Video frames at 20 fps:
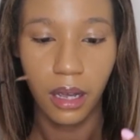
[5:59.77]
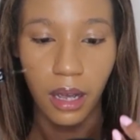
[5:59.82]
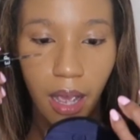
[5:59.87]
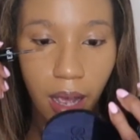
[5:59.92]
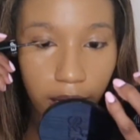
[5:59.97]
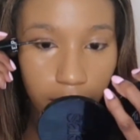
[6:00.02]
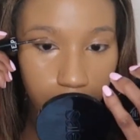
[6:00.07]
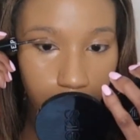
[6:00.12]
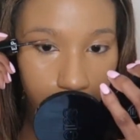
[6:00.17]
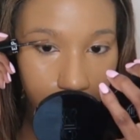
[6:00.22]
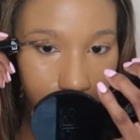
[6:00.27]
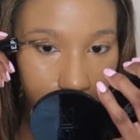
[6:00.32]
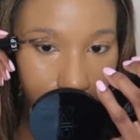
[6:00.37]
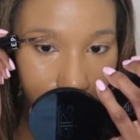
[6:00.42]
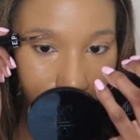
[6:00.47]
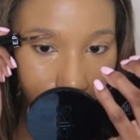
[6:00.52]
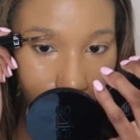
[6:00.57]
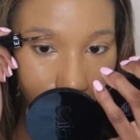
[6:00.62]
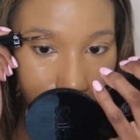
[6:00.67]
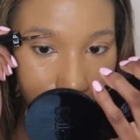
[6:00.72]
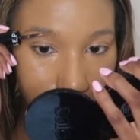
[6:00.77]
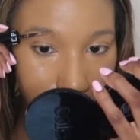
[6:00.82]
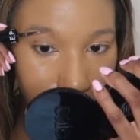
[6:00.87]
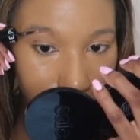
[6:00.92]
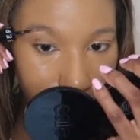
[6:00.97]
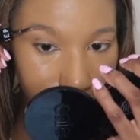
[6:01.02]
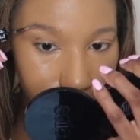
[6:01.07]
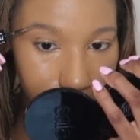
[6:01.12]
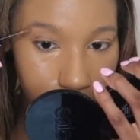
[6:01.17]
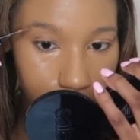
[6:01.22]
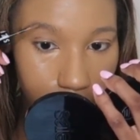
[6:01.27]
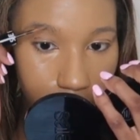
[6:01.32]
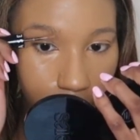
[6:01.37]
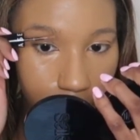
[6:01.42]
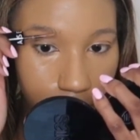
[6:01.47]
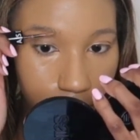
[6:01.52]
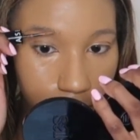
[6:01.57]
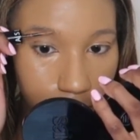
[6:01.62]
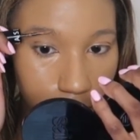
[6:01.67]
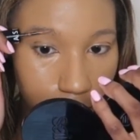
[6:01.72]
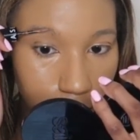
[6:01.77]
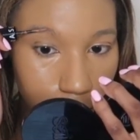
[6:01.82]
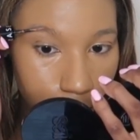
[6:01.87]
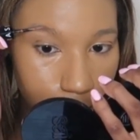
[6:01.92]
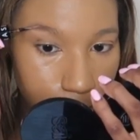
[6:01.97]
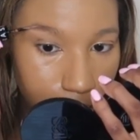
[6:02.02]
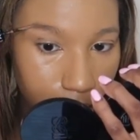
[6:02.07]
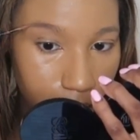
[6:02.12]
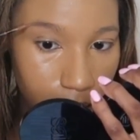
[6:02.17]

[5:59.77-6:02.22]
I like this one because it is a little bit